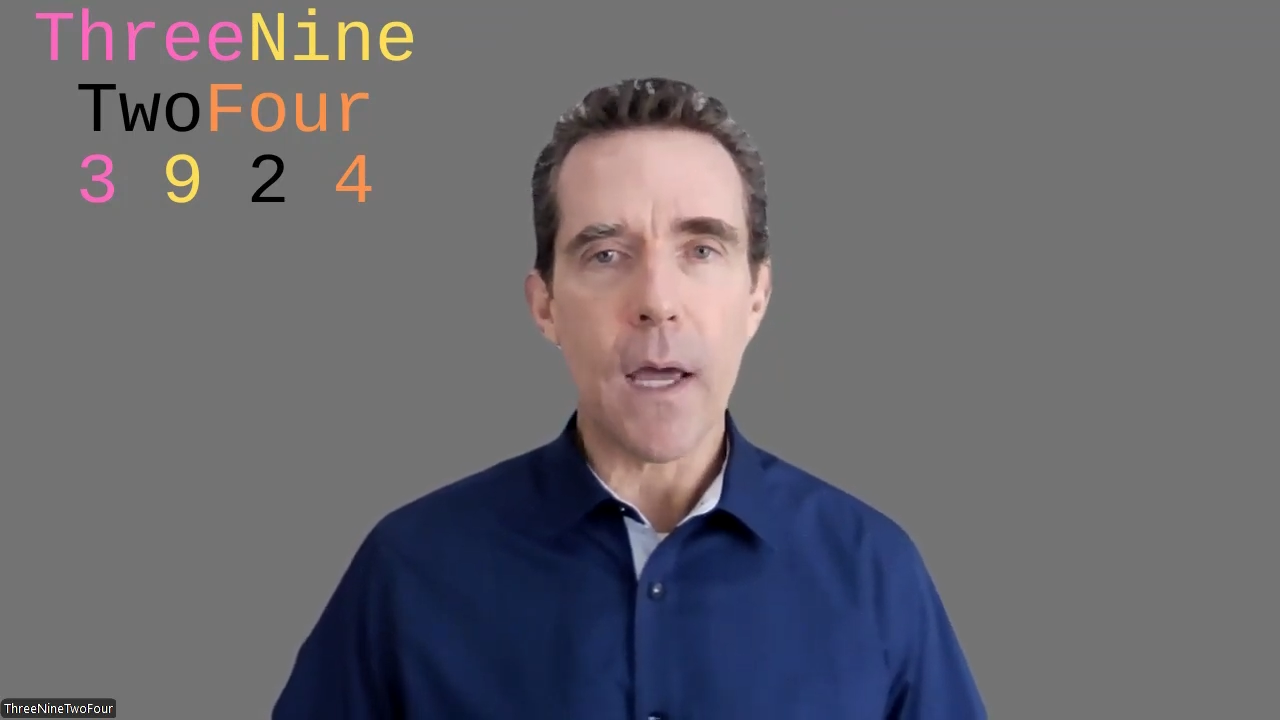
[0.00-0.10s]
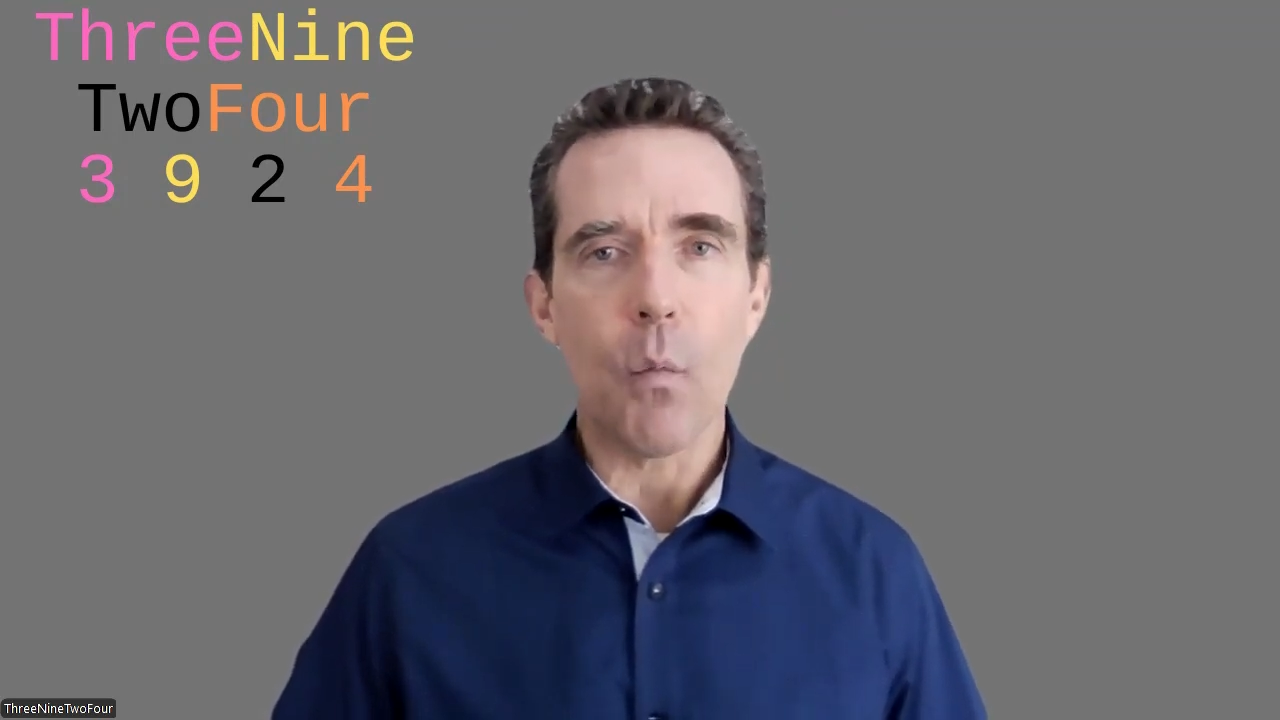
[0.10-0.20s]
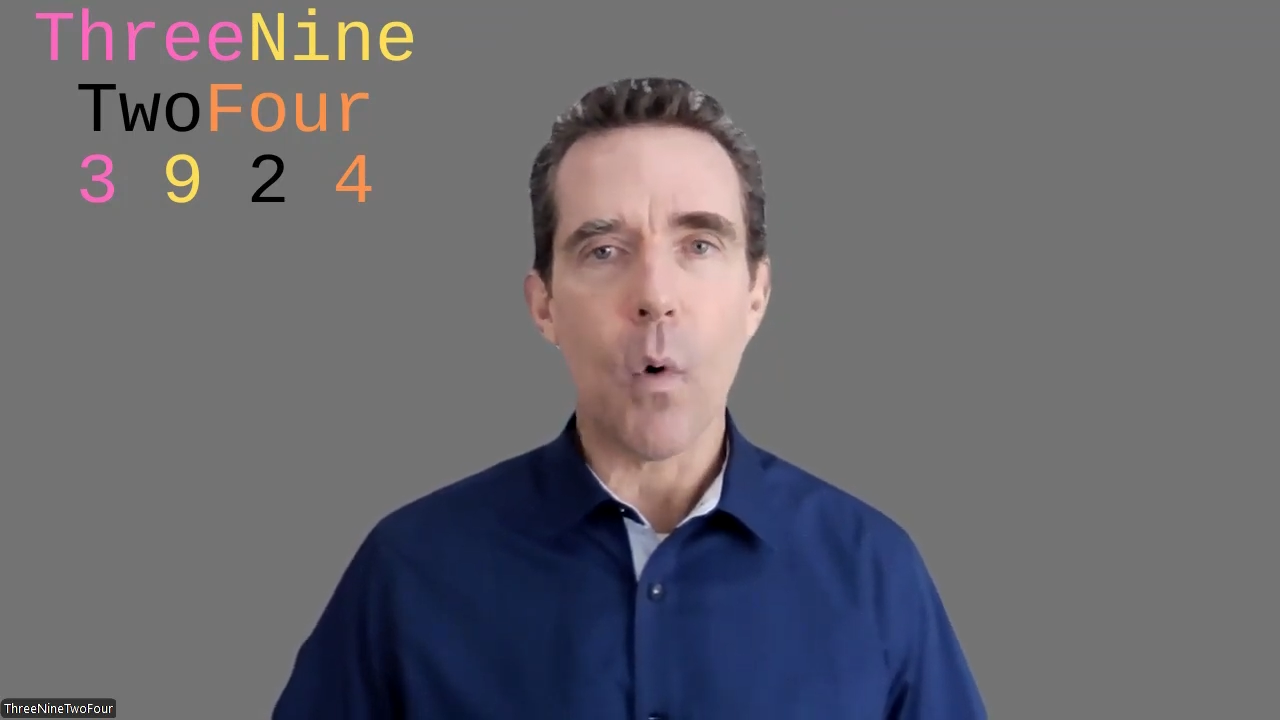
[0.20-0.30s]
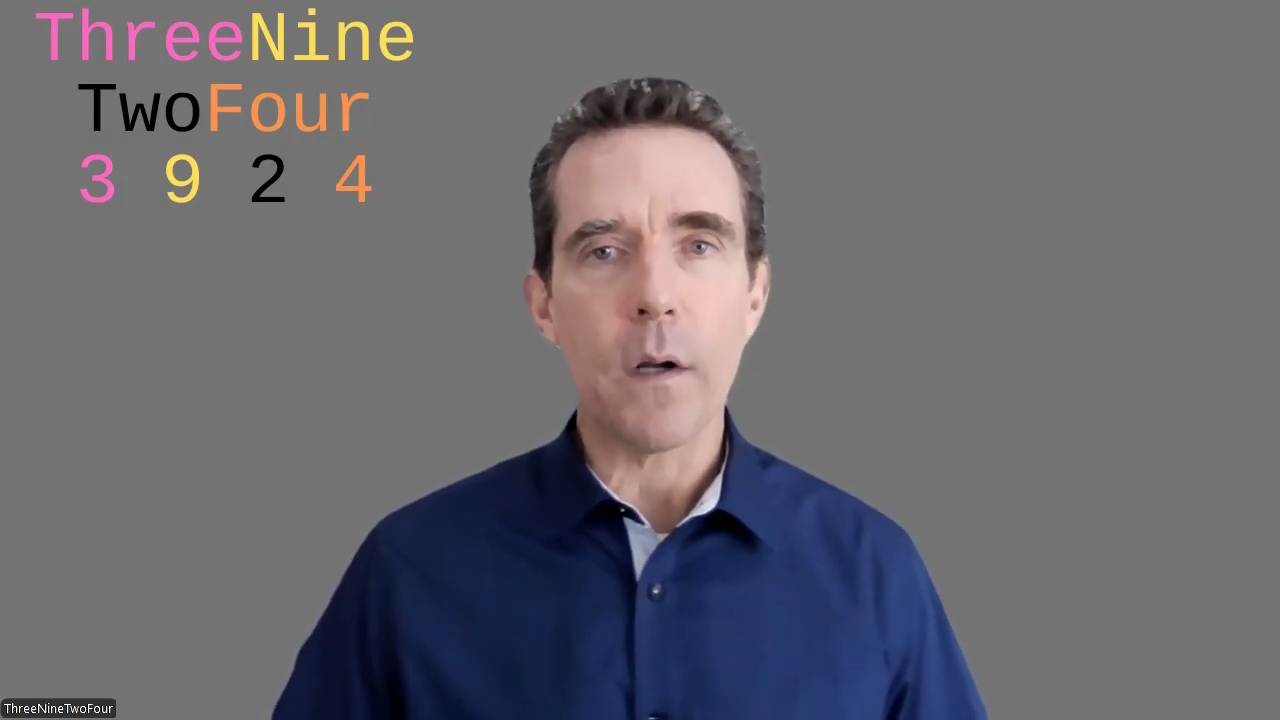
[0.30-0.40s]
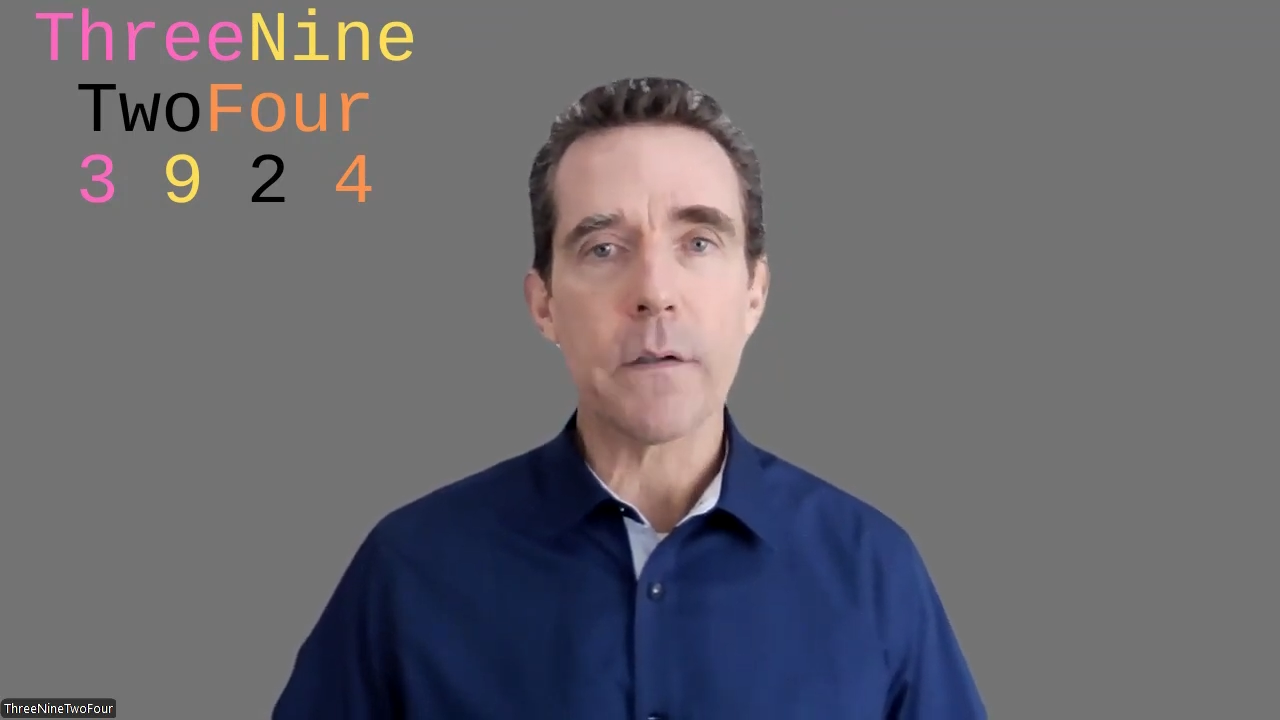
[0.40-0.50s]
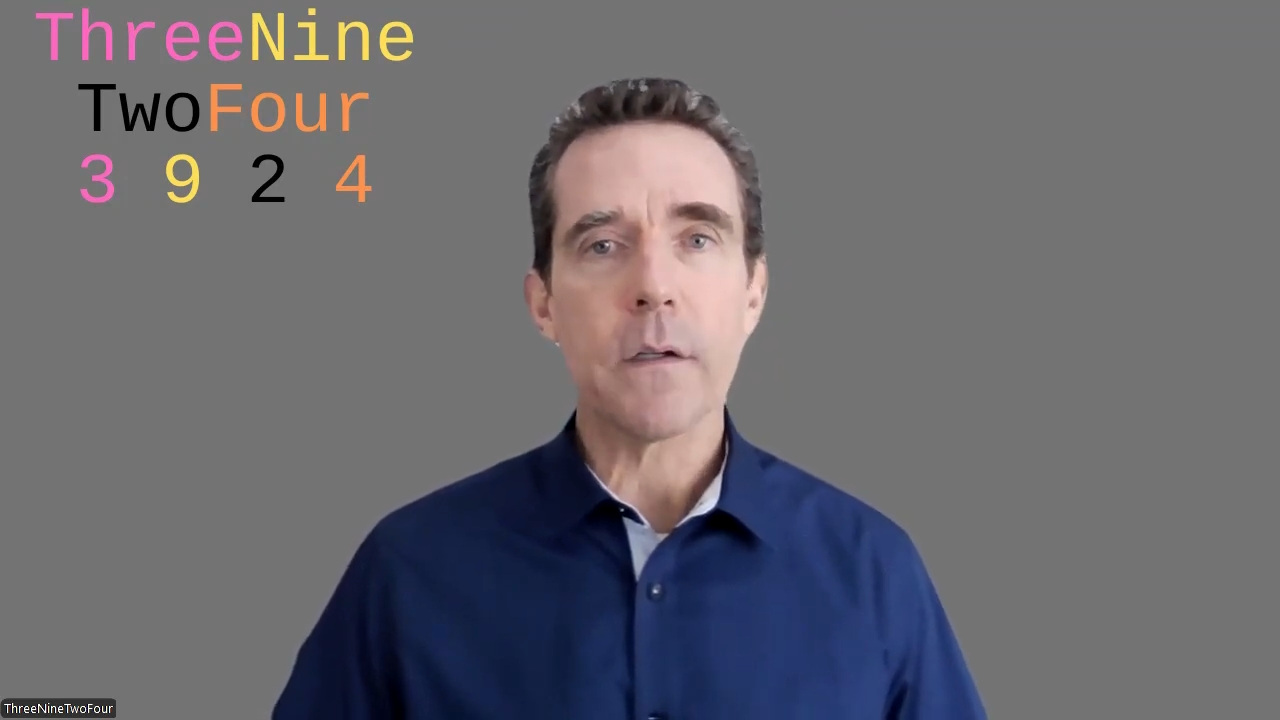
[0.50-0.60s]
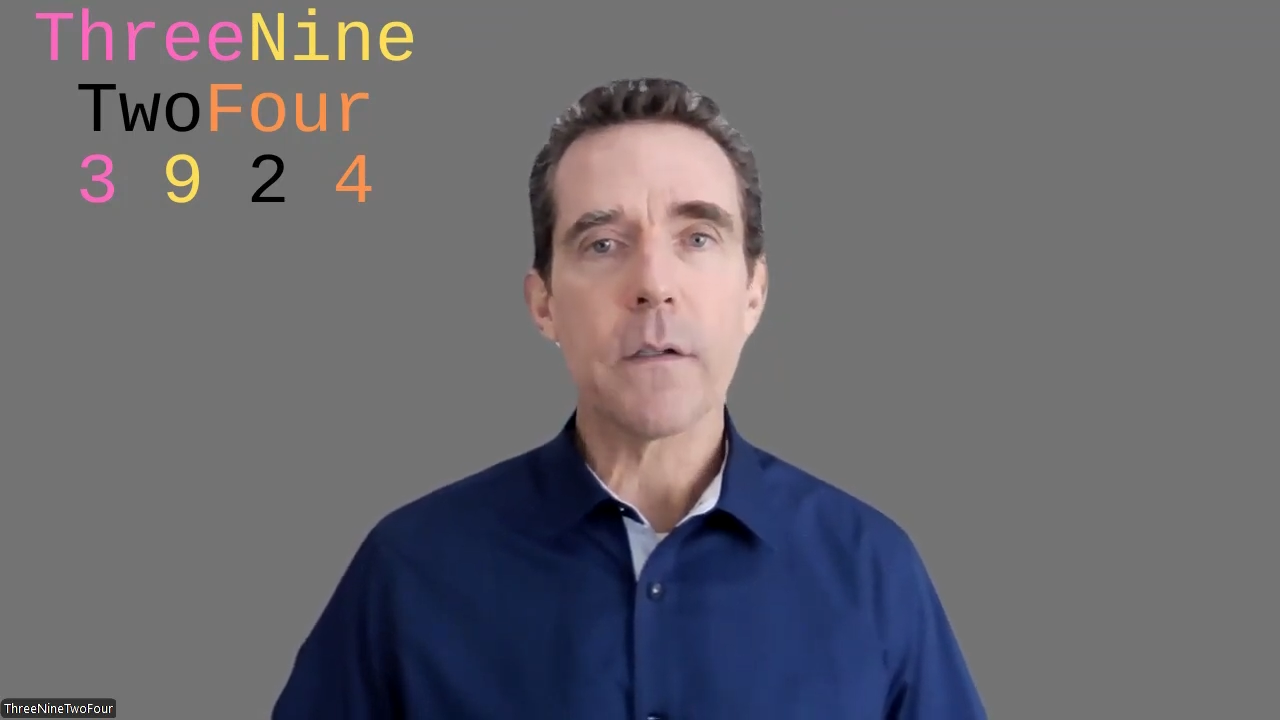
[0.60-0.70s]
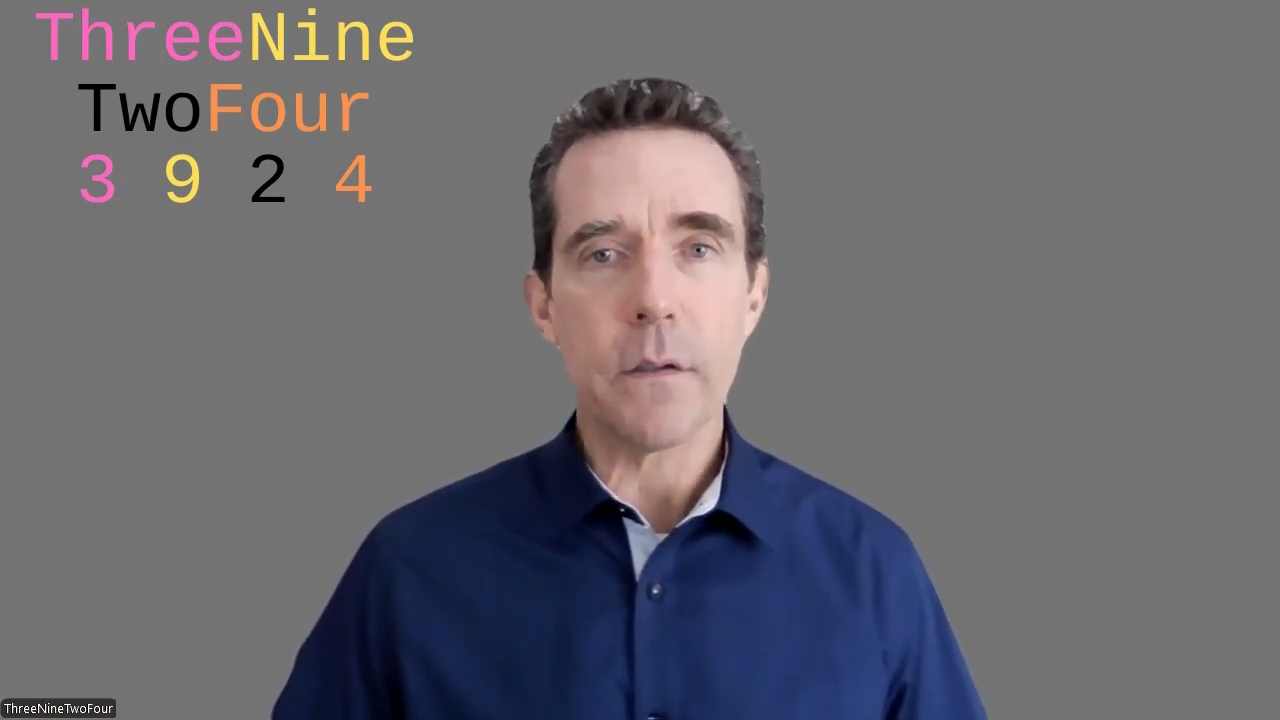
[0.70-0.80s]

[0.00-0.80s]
and want